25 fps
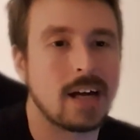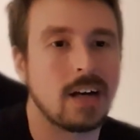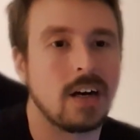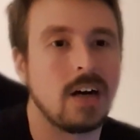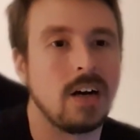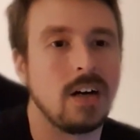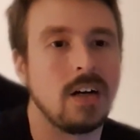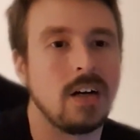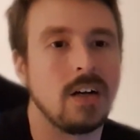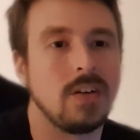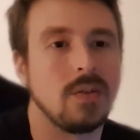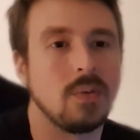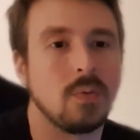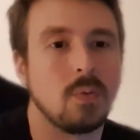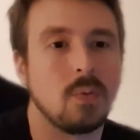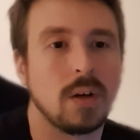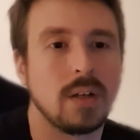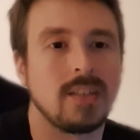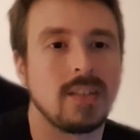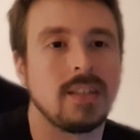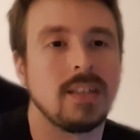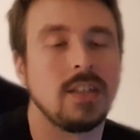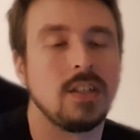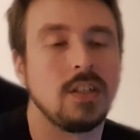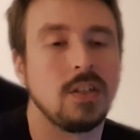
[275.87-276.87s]
on what
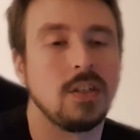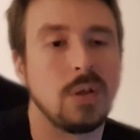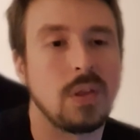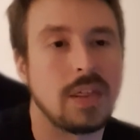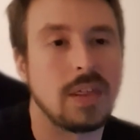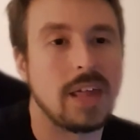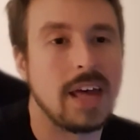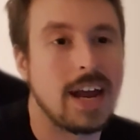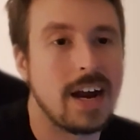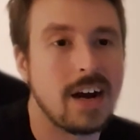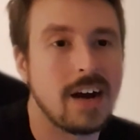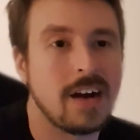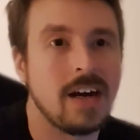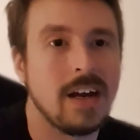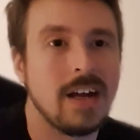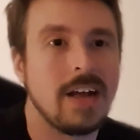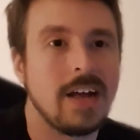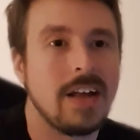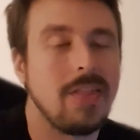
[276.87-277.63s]
to do there,